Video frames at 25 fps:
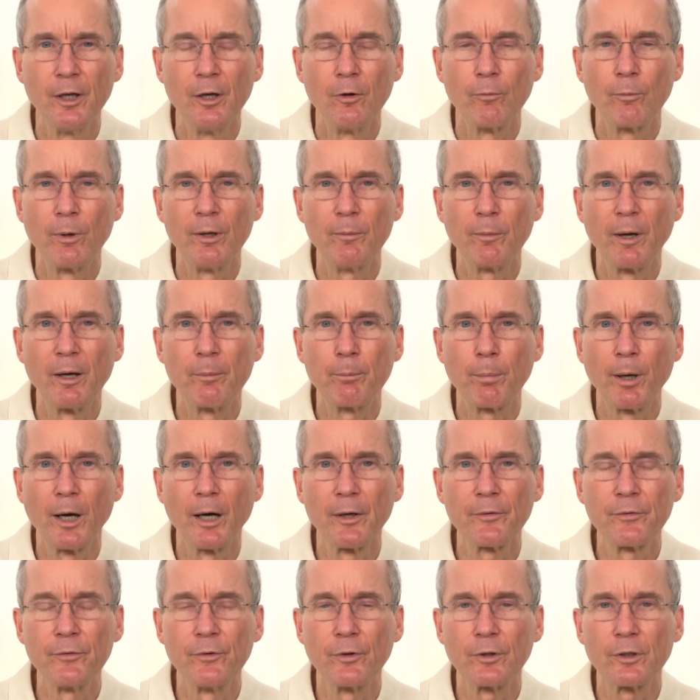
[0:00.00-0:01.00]
when my
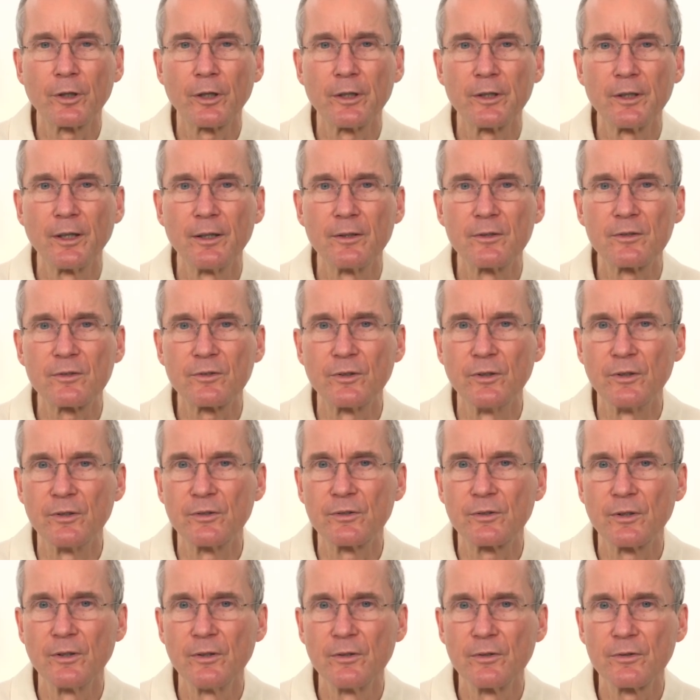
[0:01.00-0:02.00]
partner creates
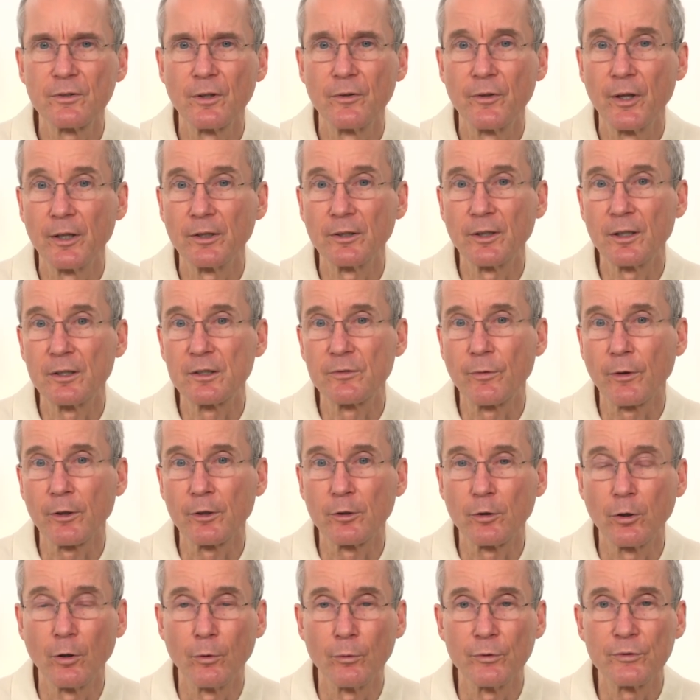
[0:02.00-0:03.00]
distance and then gets very
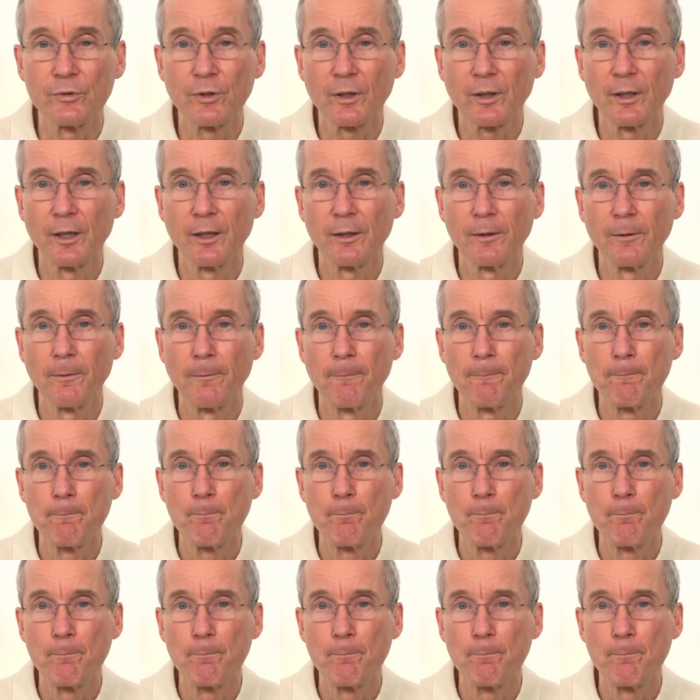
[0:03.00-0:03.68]
close again?